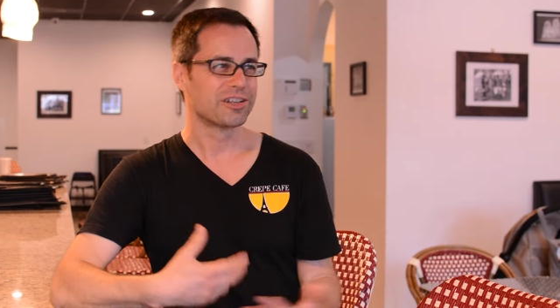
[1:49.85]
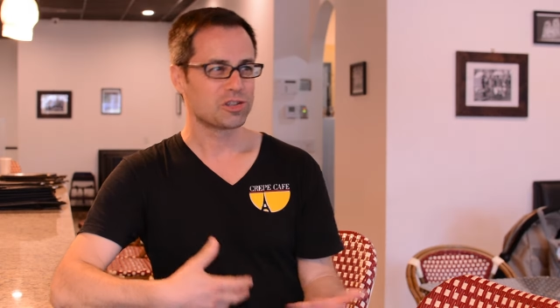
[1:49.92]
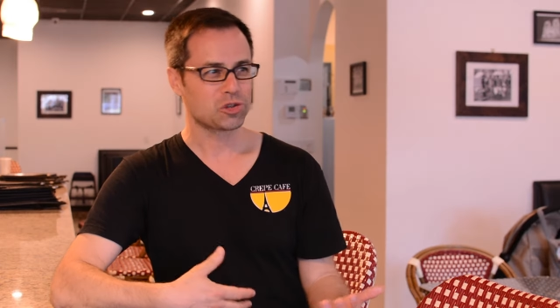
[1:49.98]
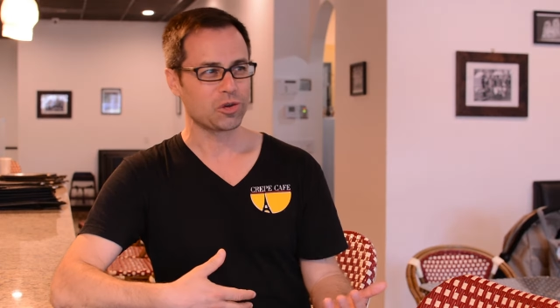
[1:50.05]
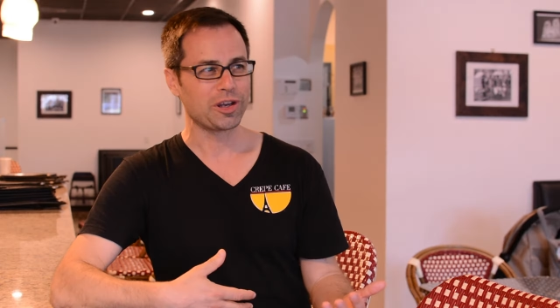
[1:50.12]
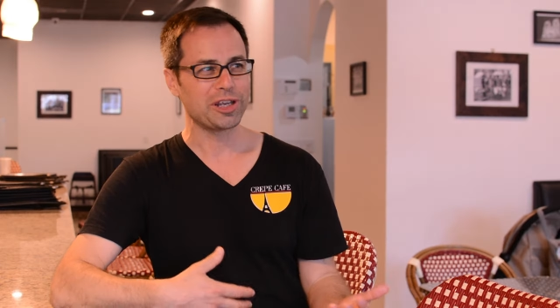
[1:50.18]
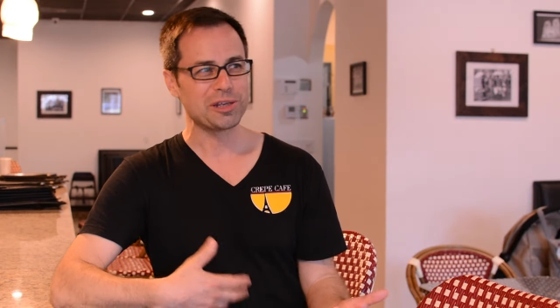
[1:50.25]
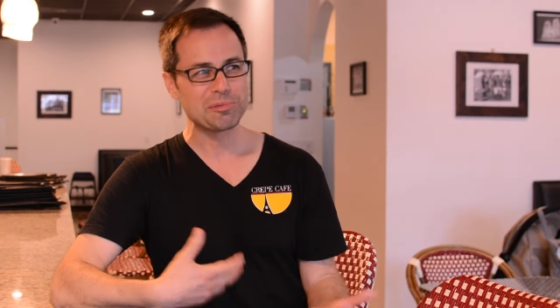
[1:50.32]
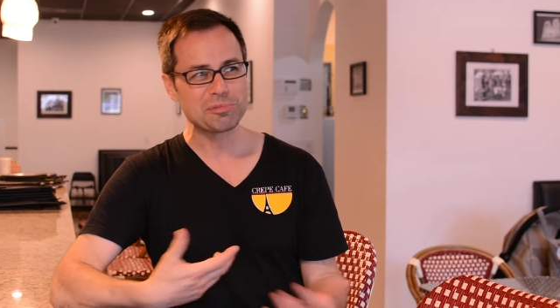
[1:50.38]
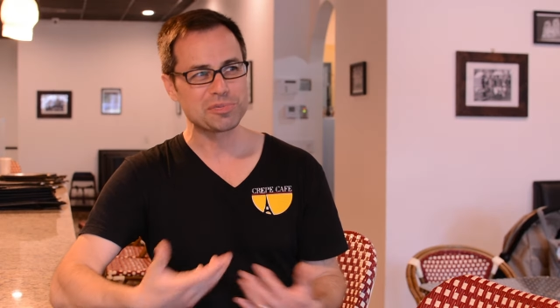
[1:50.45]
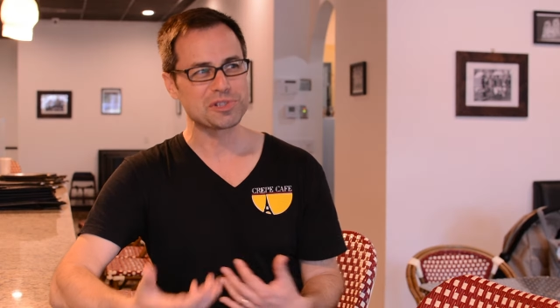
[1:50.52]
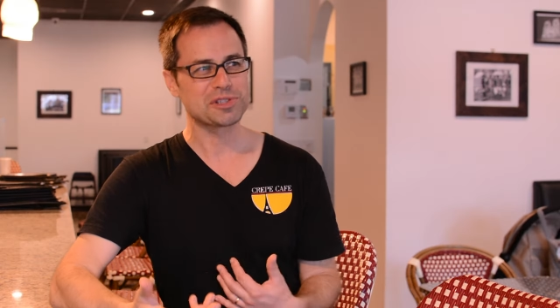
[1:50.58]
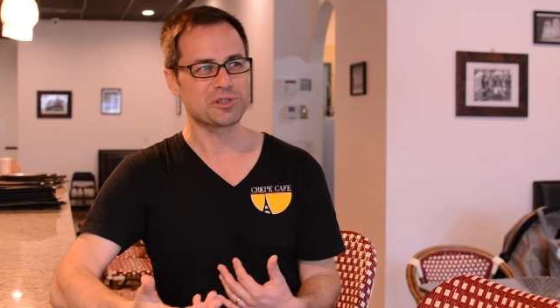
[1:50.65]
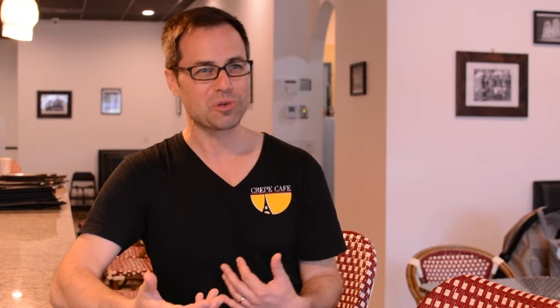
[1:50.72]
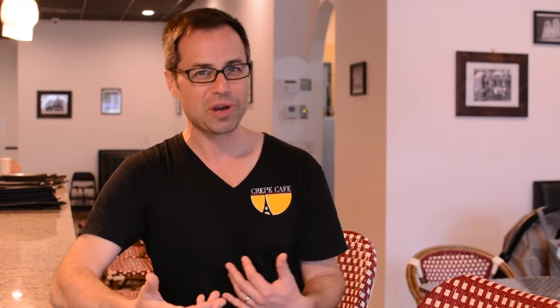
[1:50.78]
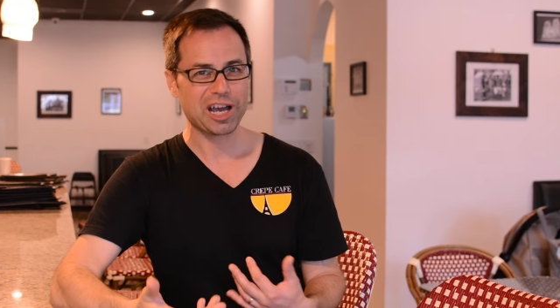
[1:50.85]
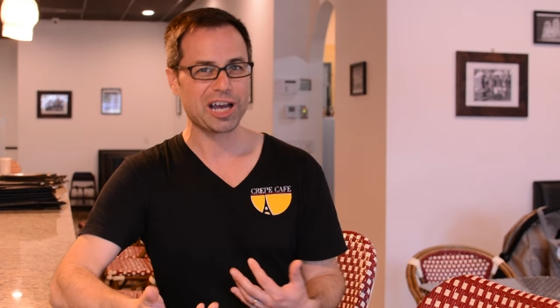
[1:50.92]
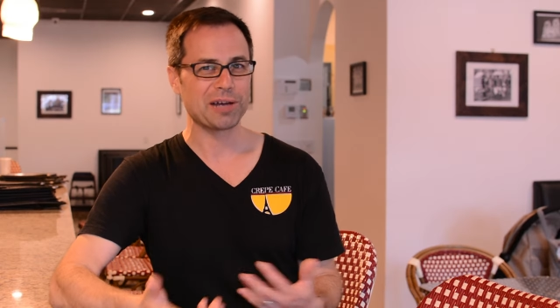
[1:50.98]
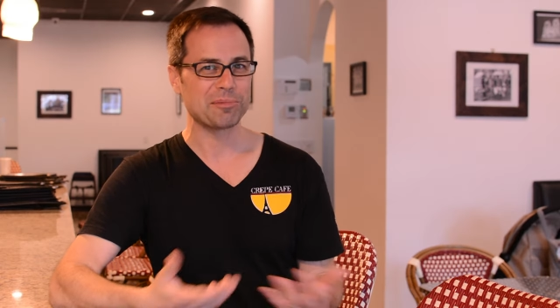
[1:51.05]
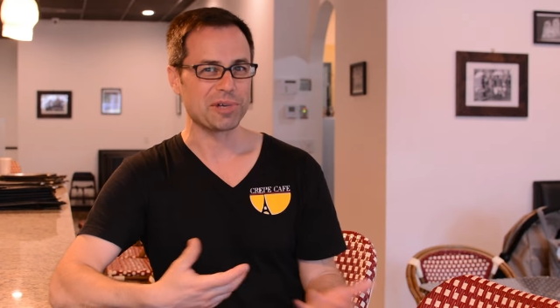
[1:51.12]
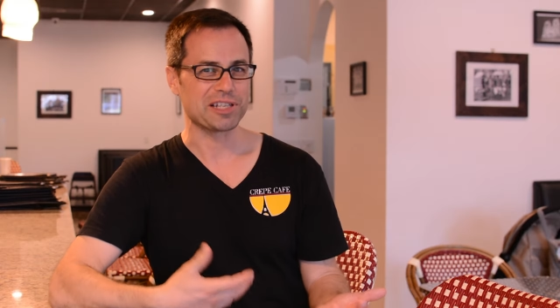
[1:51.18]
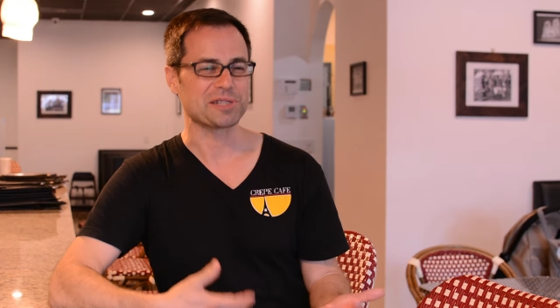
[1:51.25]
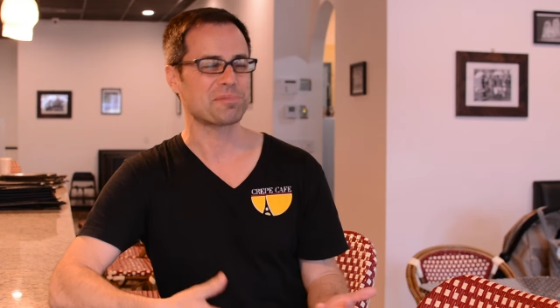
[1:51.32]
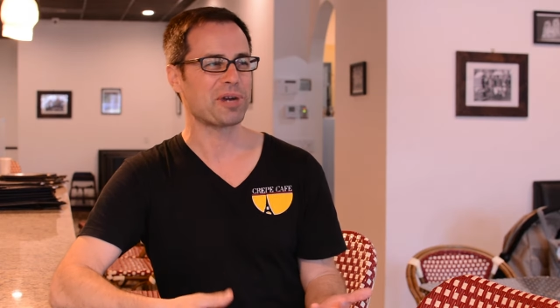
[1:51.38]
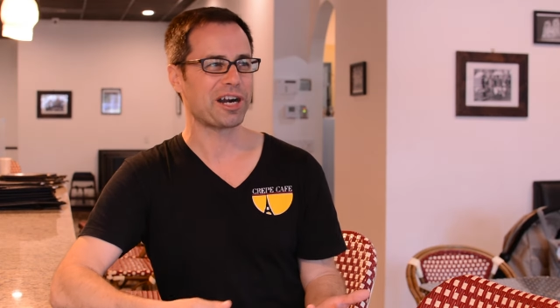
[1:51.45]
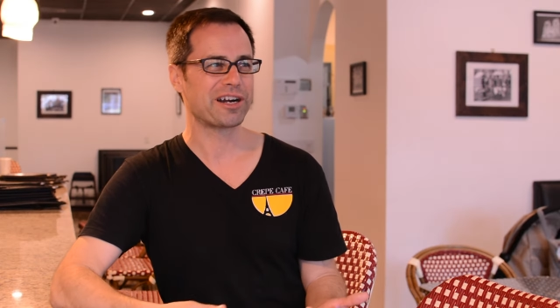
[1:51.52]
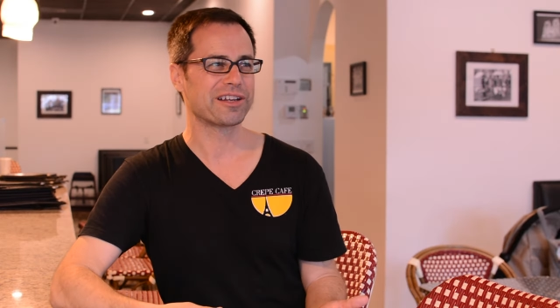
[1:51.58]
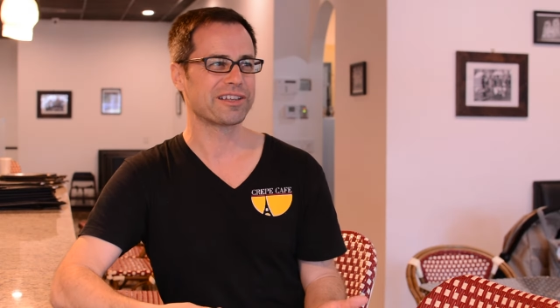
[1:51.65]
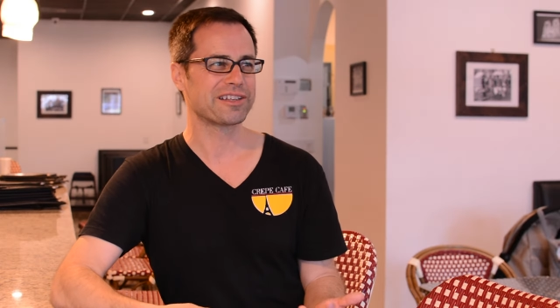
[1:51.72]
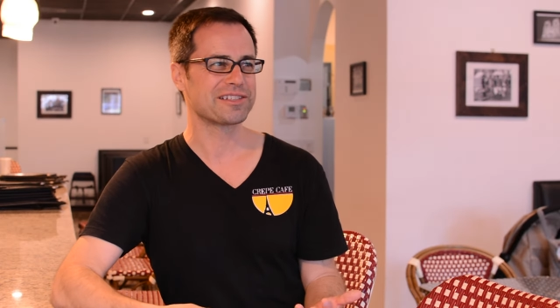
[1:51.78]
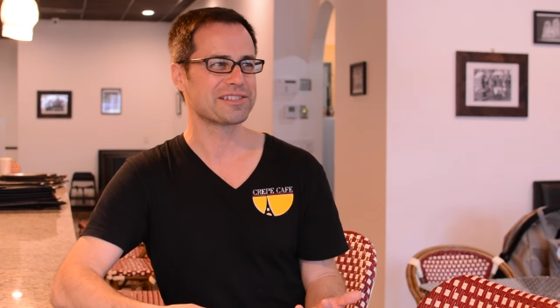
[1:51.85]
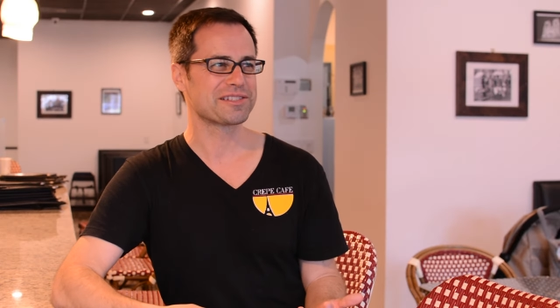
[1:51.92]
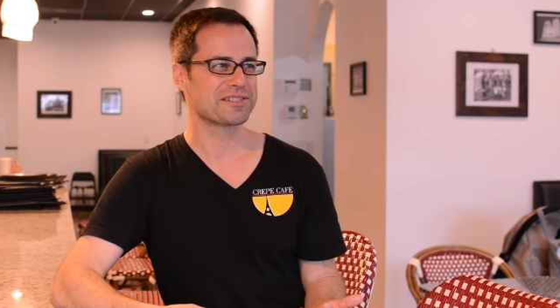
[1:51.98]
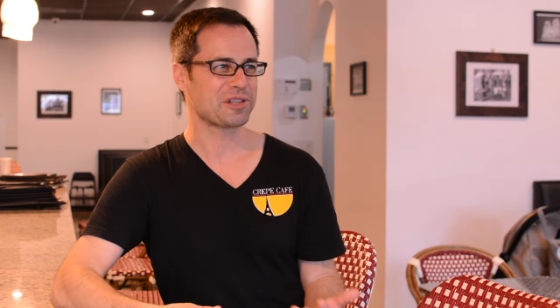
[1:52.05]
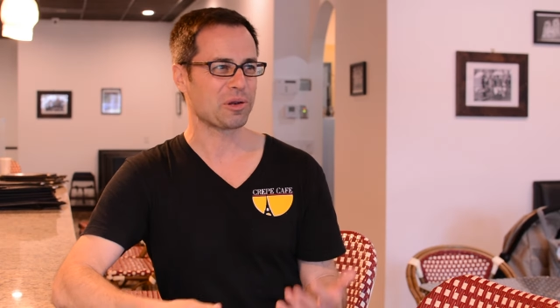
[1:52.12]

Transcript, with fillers: shrimp, crab, asparagus.